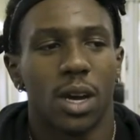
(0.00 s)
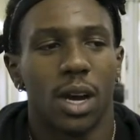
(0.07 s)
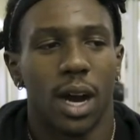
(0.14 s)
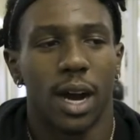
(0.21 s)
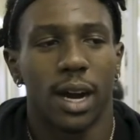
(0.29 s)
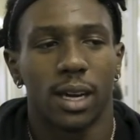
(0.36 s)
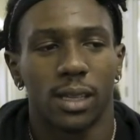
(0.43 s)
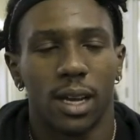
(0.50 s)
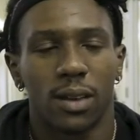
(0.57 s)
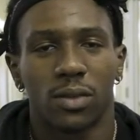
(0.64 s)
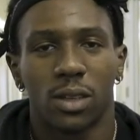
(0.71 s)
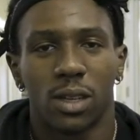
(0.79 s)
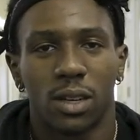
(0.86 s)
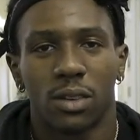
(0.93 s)
higher
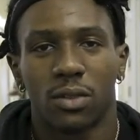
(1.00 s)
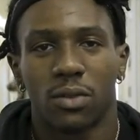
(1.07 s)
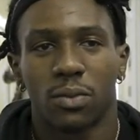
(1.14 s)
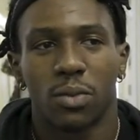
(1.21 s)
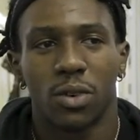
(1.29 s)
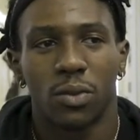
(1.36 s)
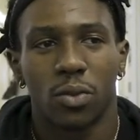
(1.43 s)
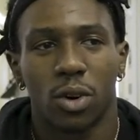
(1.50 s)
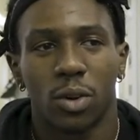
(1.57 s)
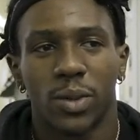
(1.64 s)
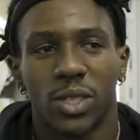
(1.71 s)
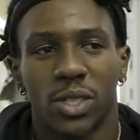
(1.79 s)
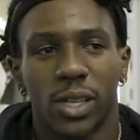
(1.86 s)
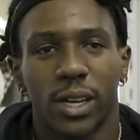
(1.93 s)
level of
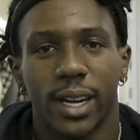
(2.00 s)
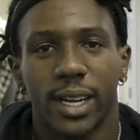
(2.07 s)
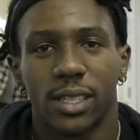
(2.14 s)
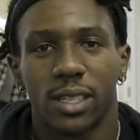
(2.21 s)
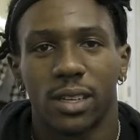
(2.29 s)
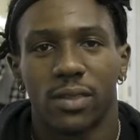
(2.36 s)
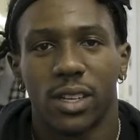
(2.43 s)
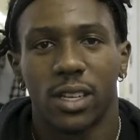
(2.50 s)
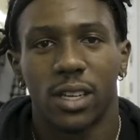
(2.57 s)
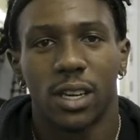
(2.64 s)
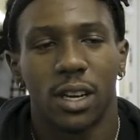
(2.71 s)
performance and creativity.